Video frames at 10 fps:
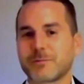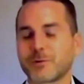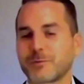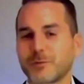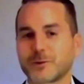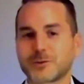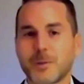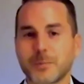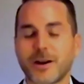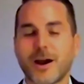for
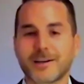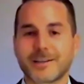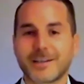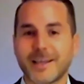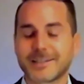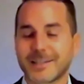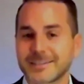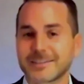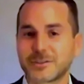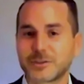jumping on and listening